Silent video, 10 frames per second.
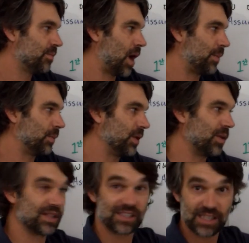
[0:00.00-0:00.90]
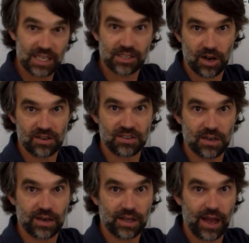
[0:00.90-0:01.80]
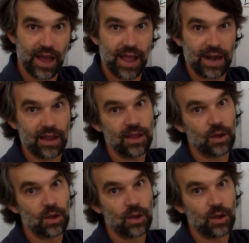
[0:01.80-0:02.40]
Probably once this starts to decline,